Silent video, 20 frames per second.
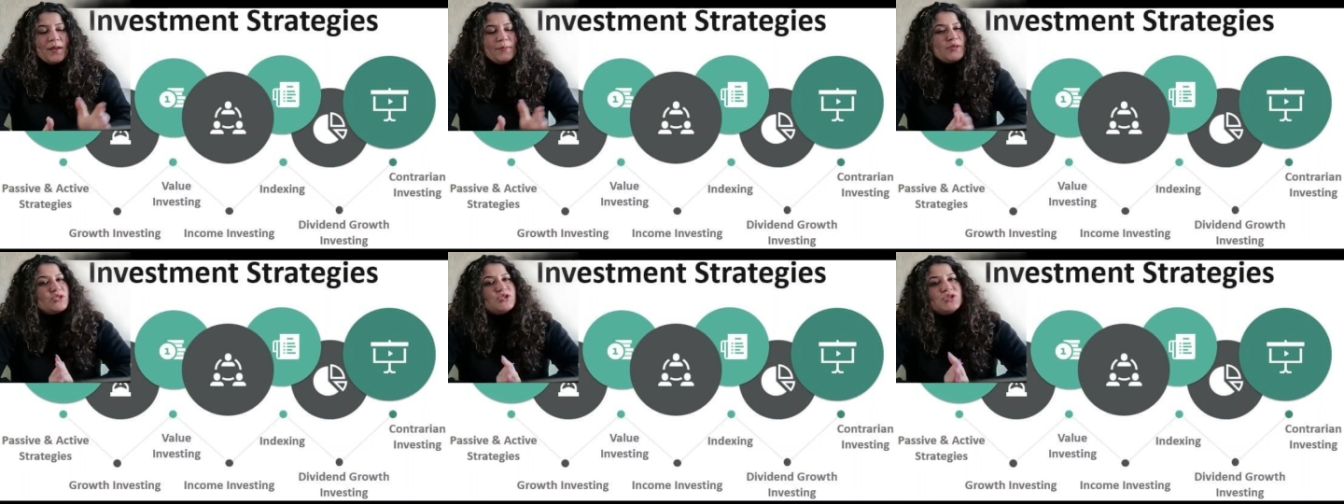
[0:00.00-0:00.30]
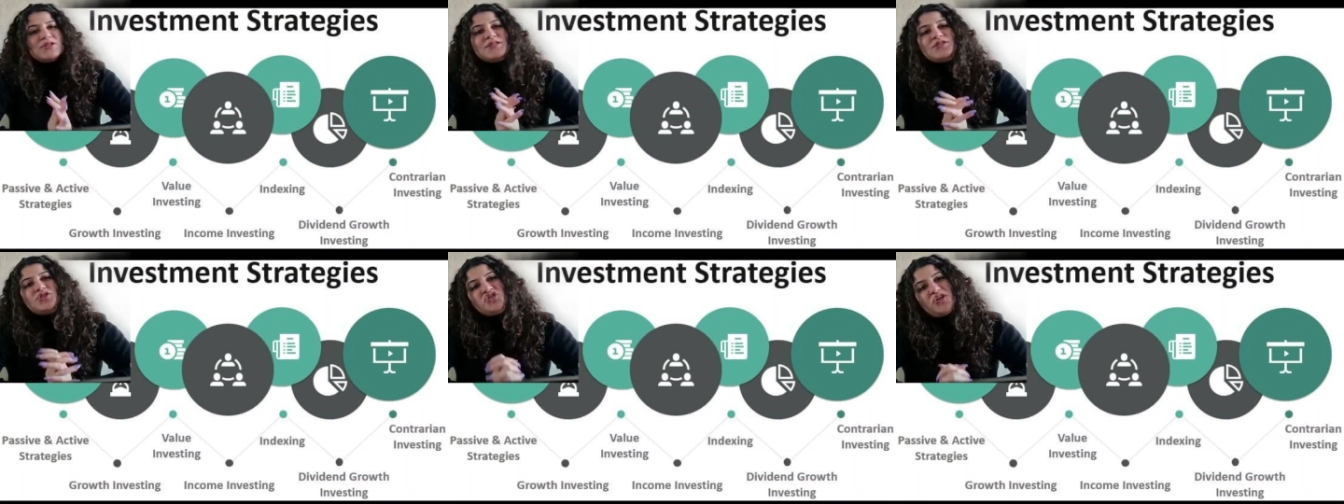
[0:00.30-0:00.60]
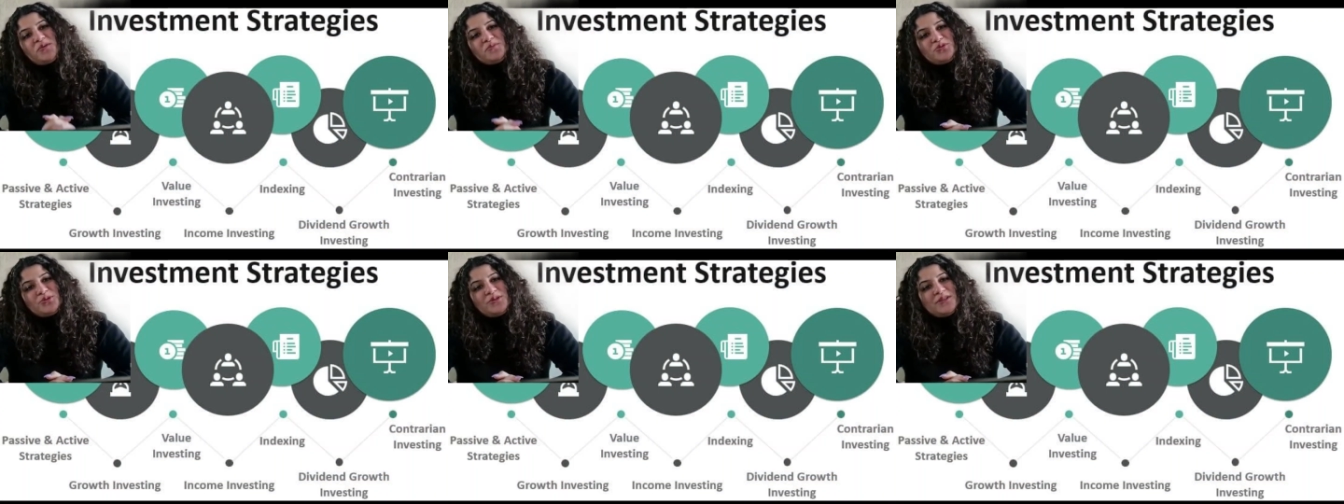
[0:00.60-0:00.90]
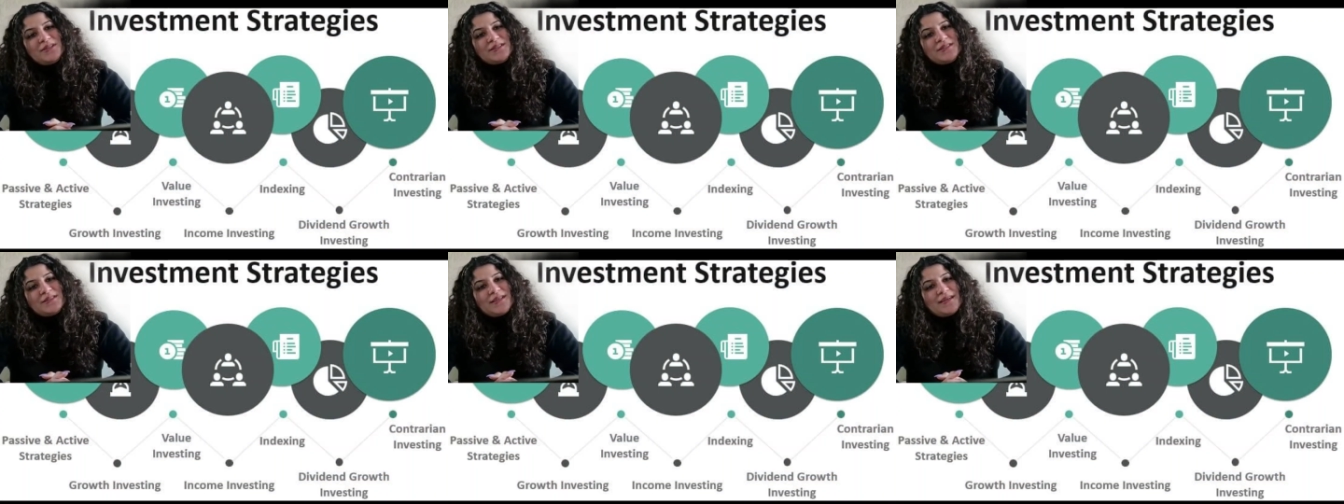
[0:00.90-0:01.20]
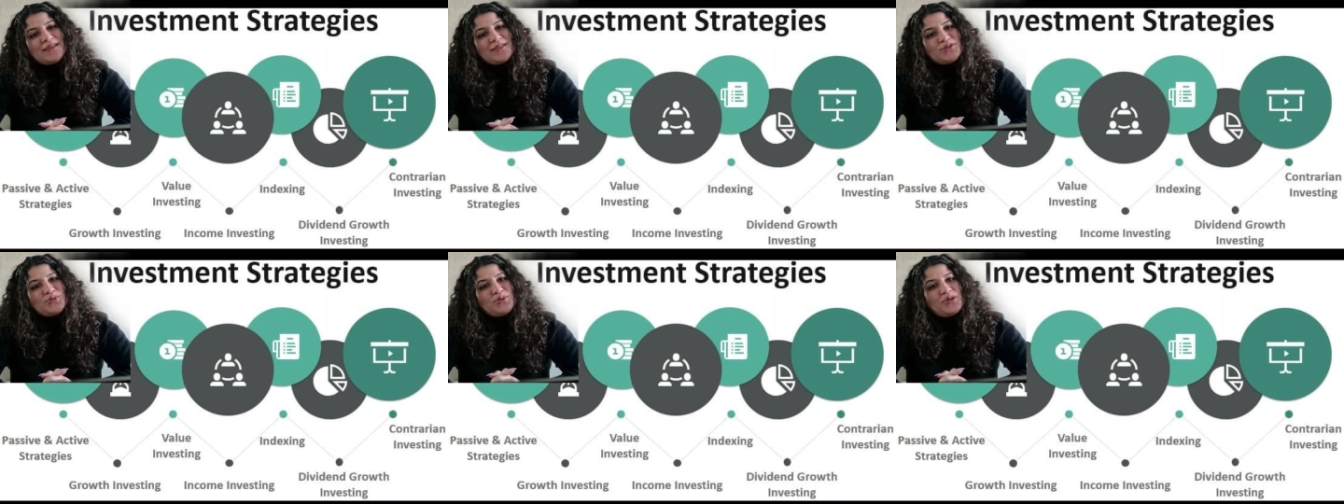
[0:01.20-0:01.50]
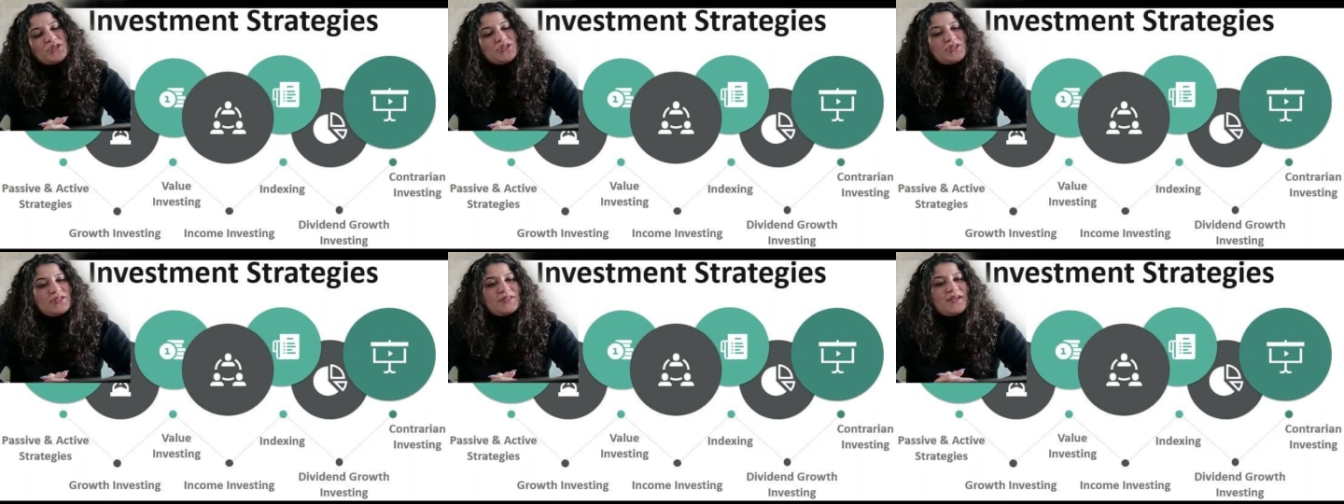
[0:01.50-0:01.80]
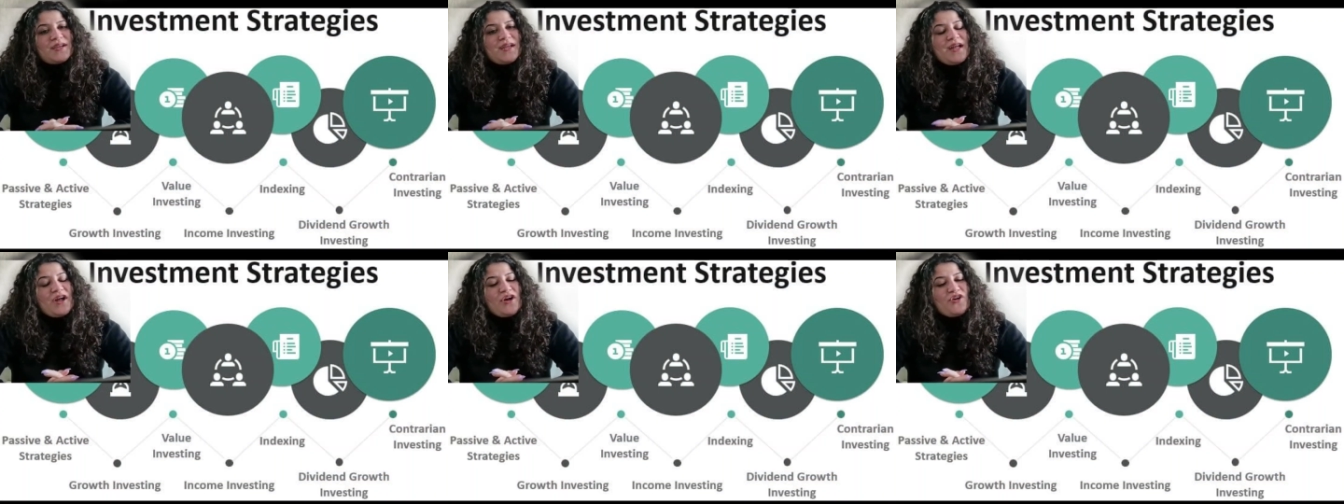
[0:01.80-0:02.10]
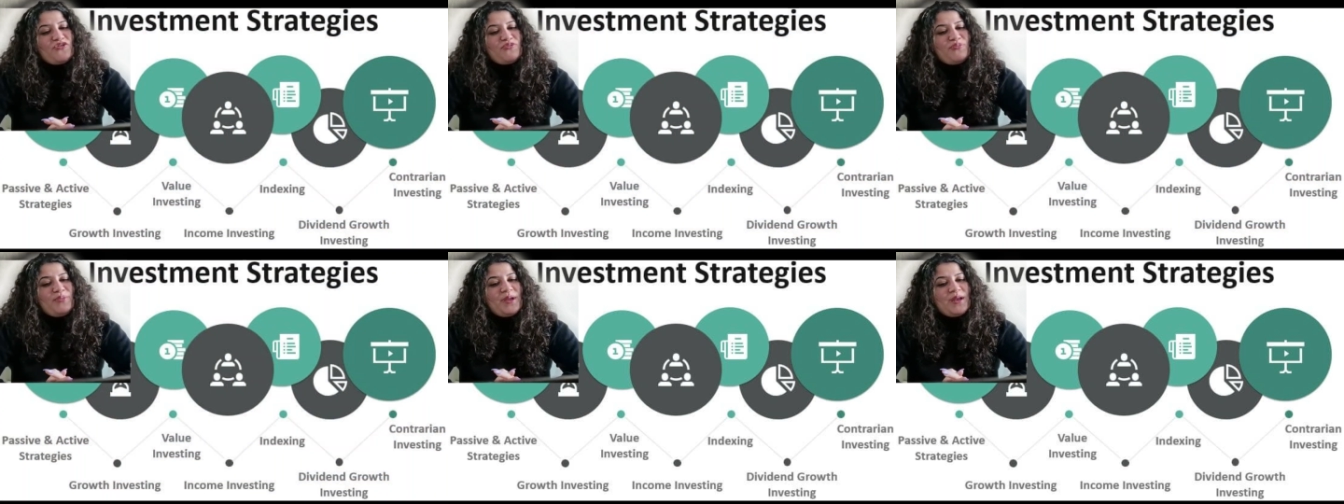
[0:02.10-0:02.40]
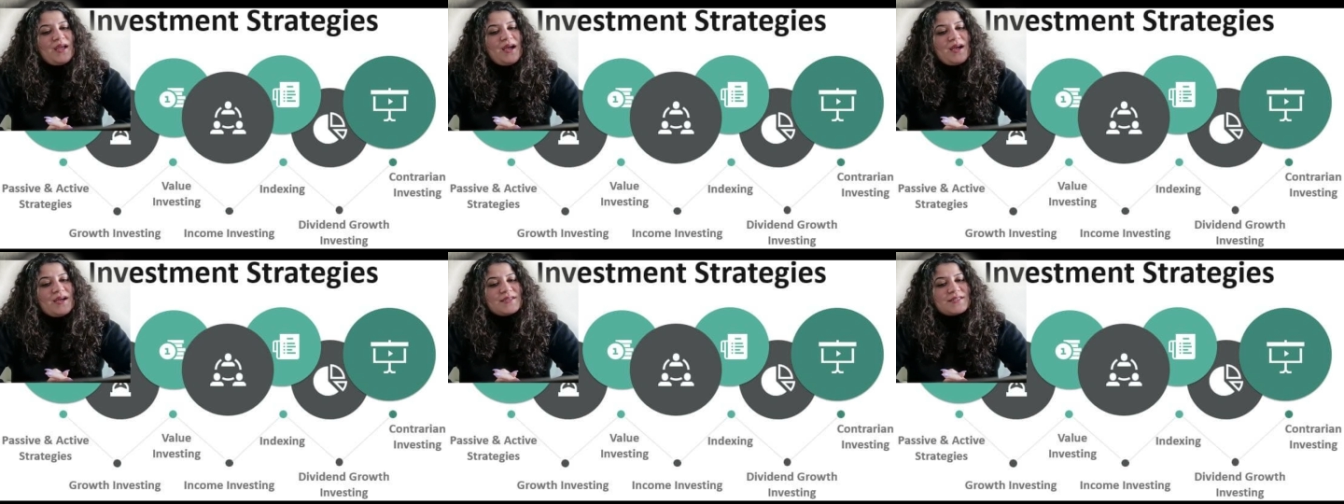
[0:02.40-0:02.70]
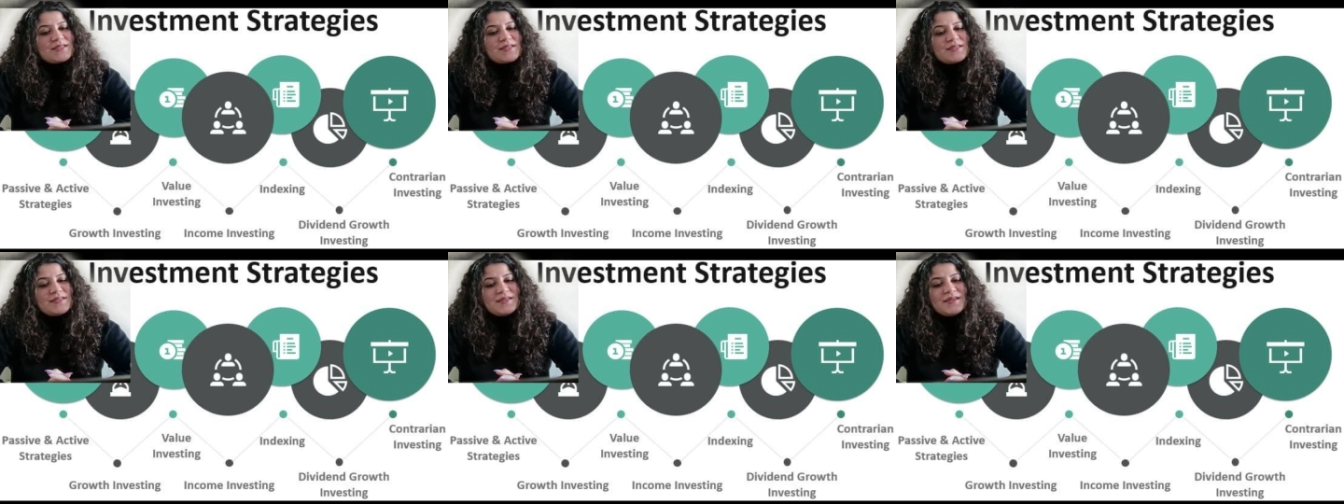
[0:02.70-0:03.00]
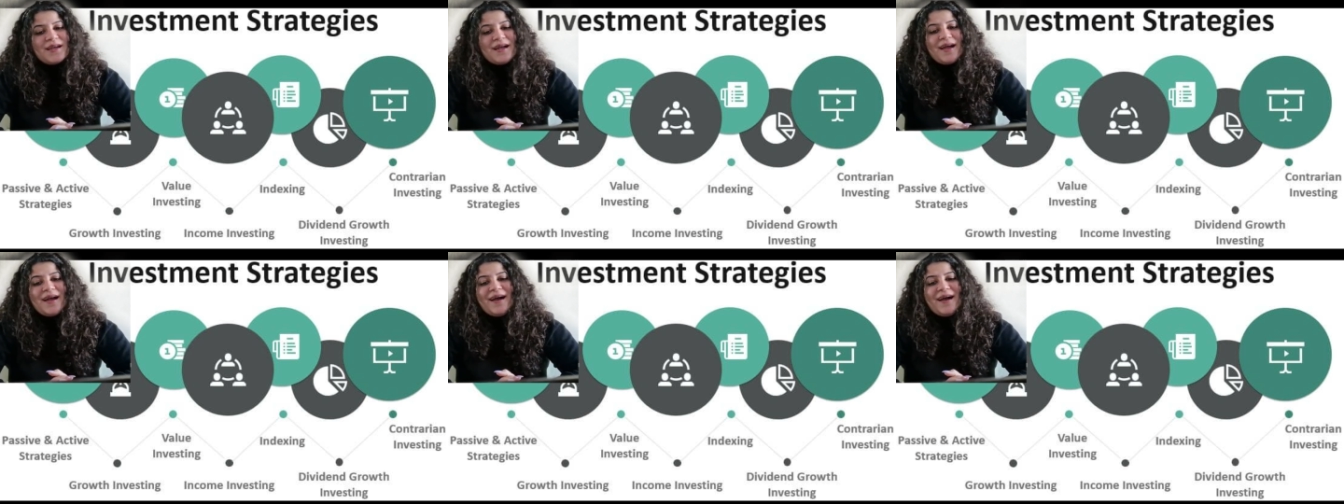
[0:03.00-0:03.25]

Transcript: Let me just jump to the second question that I have been asked,